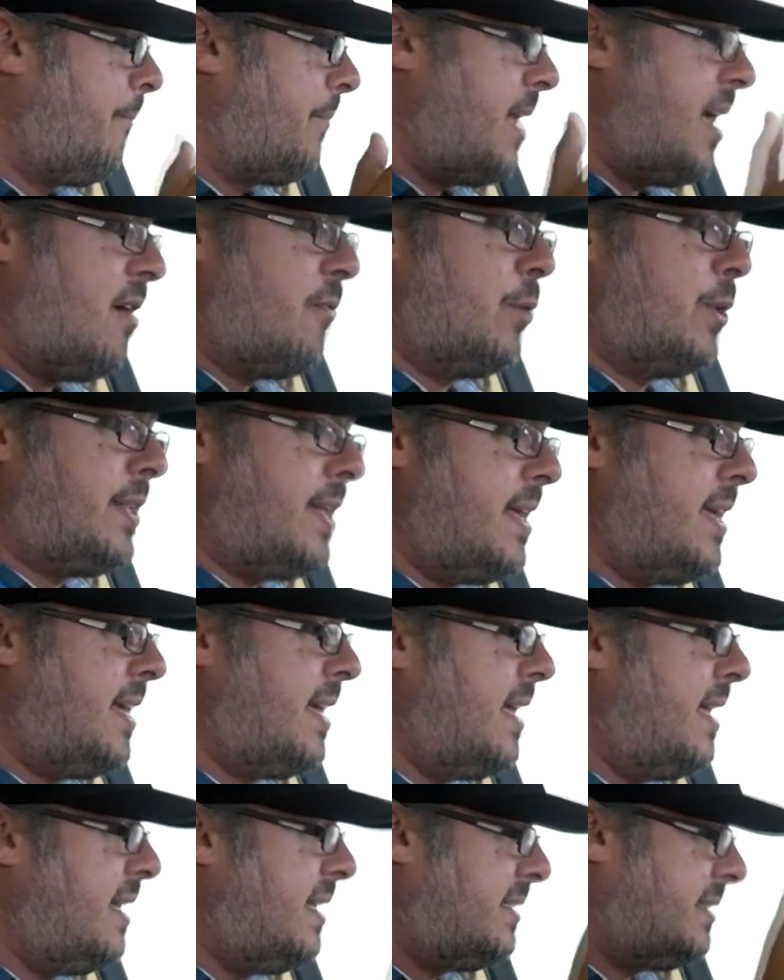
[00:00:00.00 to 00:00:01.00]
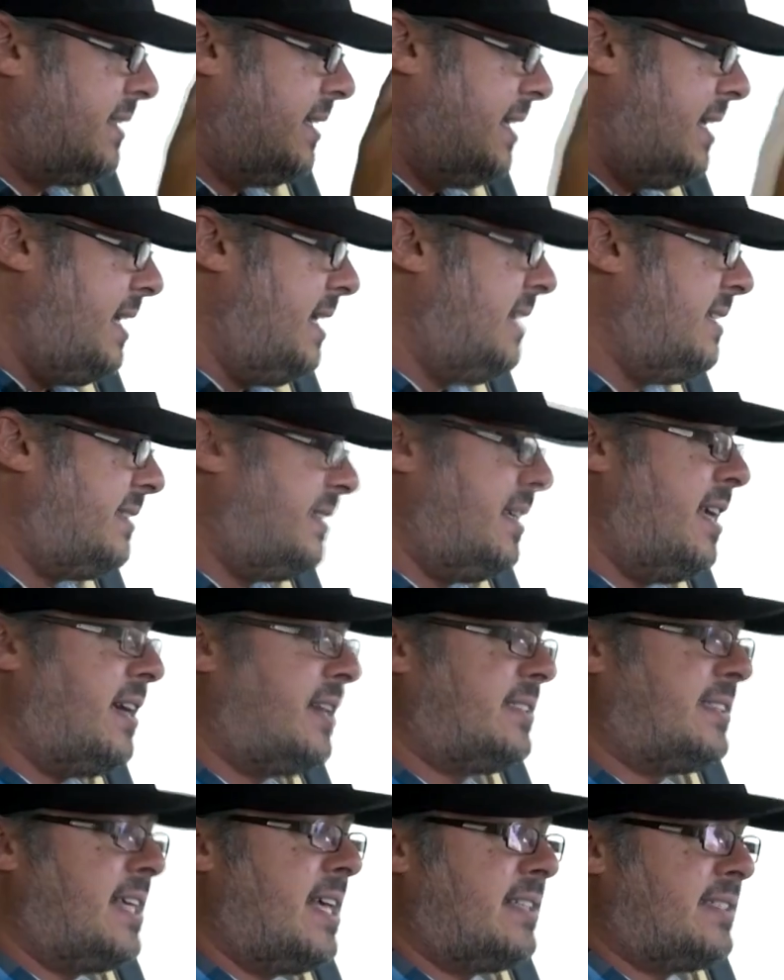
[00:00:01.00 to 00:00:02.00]
Everything is easy
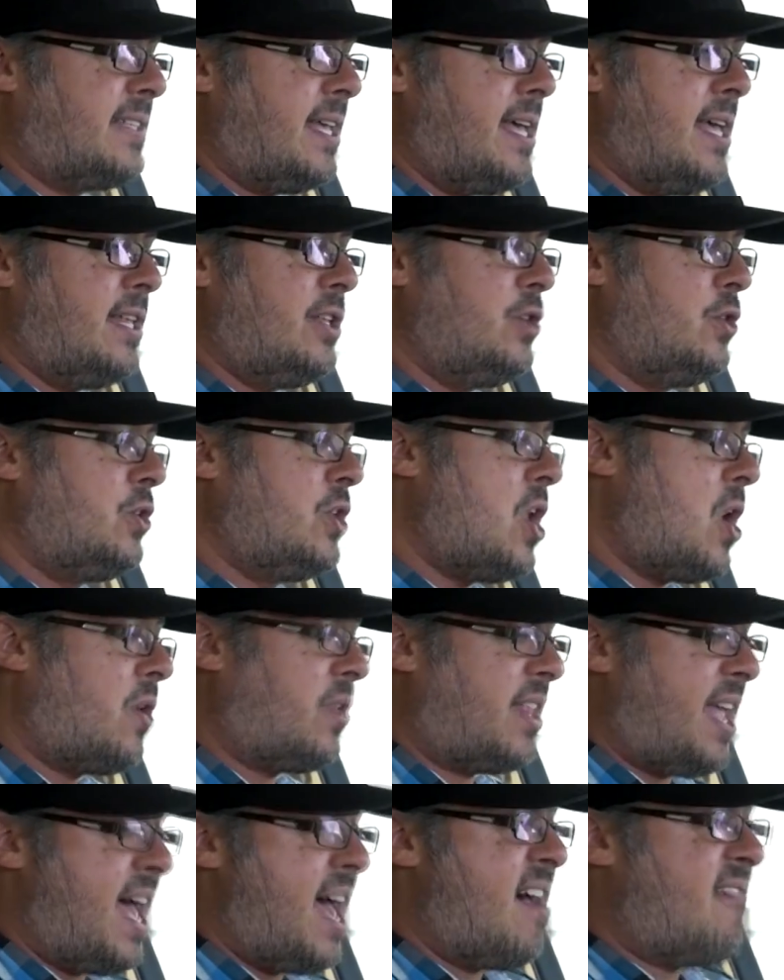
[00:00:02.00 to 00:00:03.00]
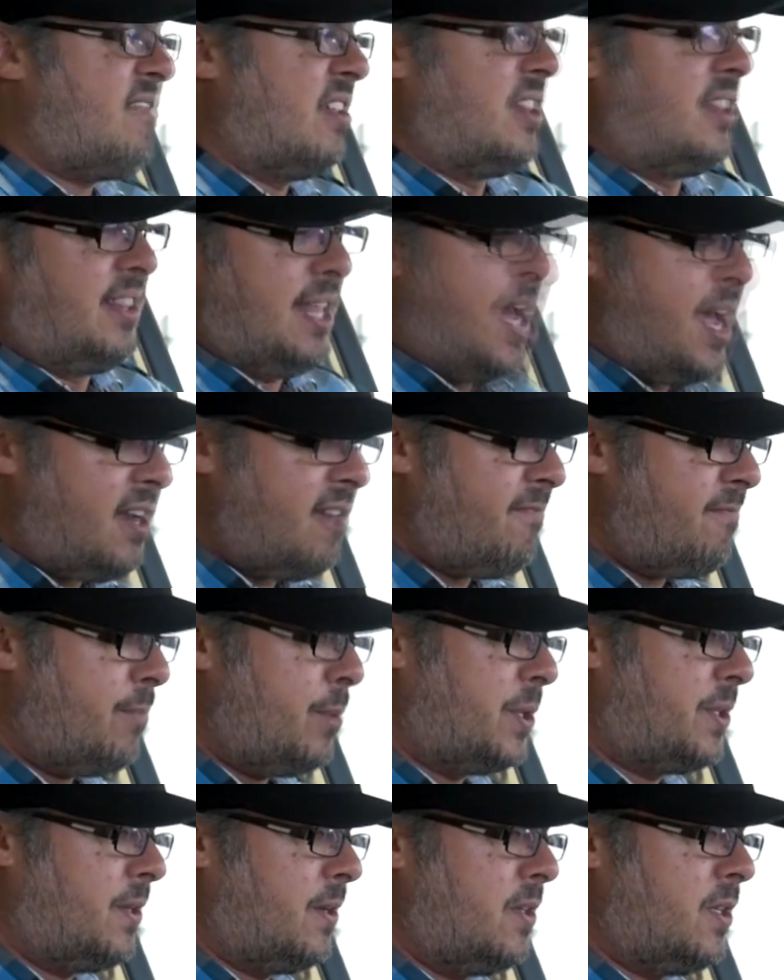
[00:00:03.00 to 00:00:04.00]
access, and you don't have a lot of
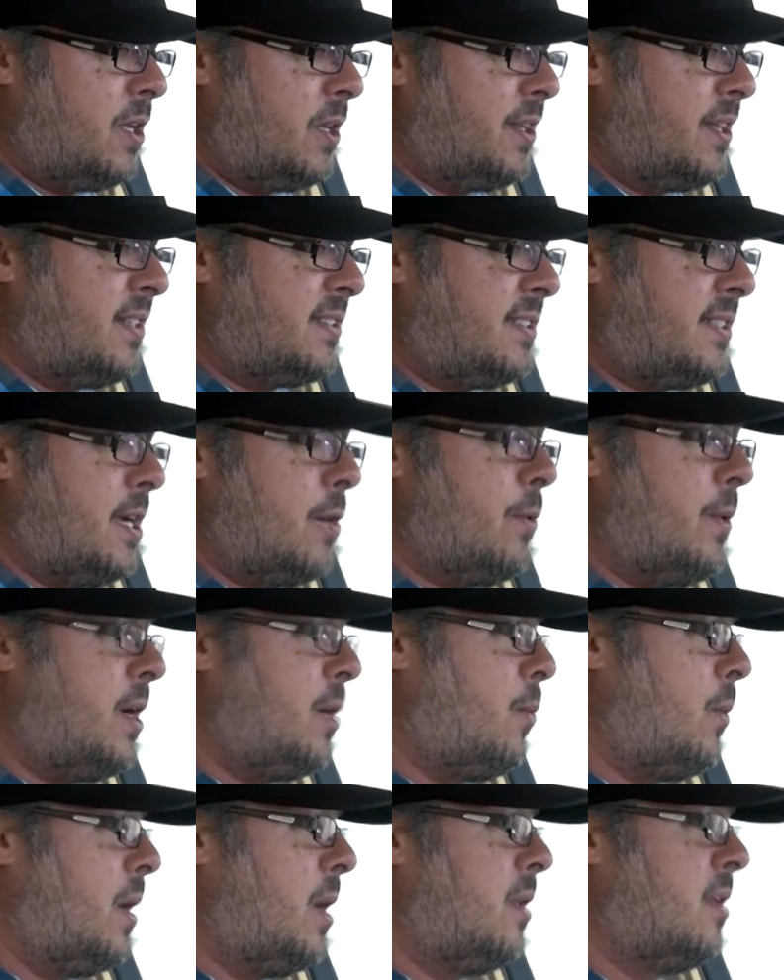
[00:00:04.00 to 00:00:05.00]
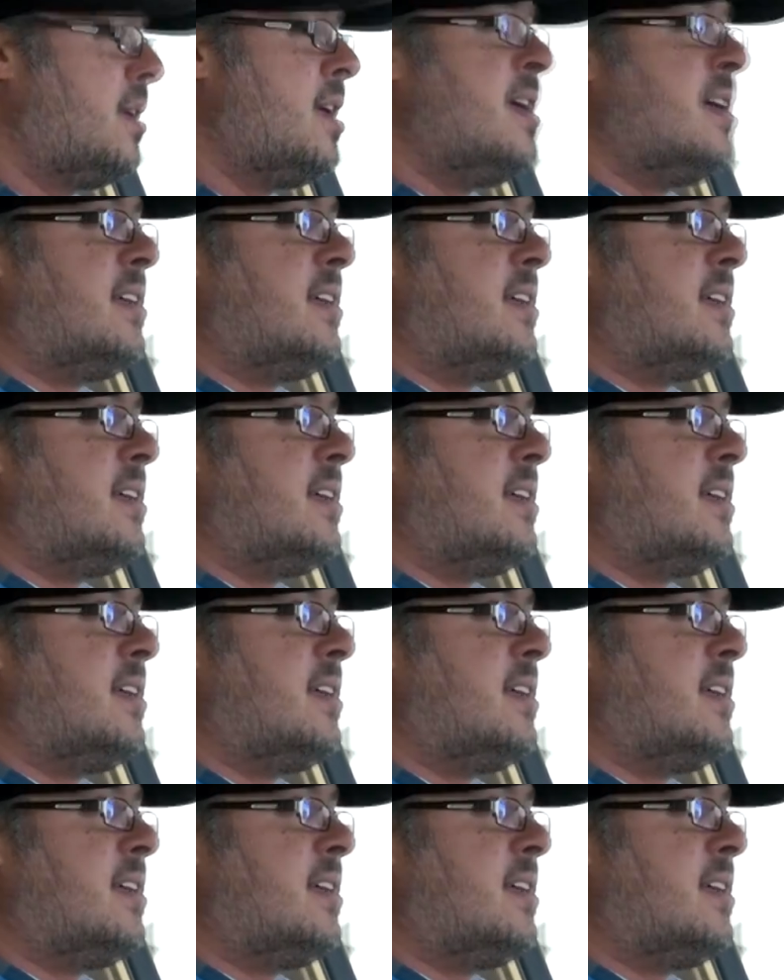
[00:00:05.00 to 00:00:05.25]
button on the steering wheel,